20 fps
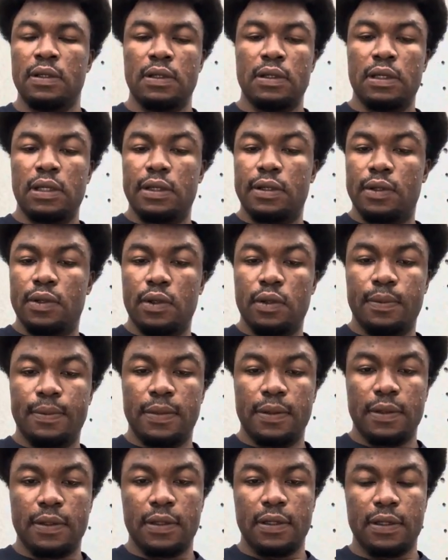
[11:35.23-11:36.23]
I hope
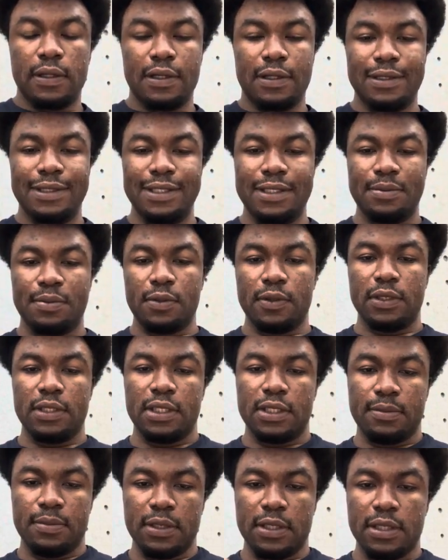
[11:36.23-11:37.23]
this
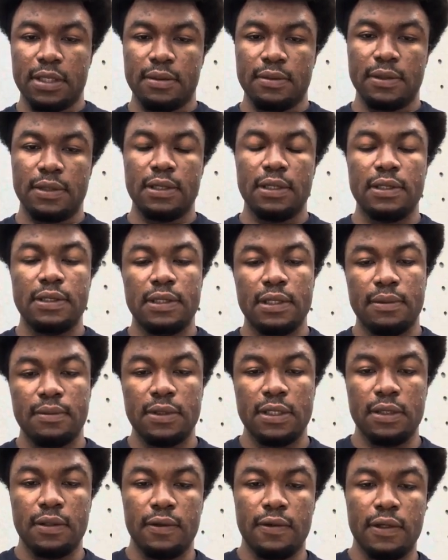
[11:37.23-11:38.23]
project becomes
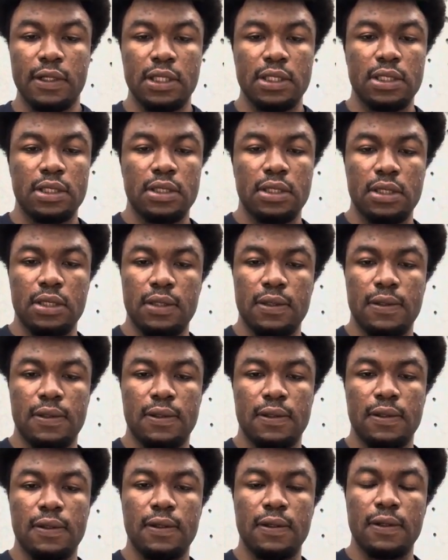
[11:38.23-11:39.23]
something great,
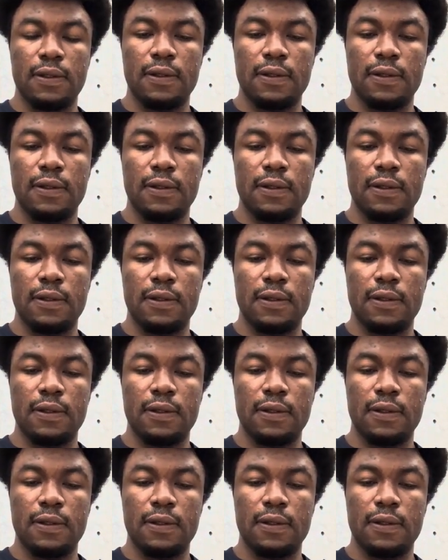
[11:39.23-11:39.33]
and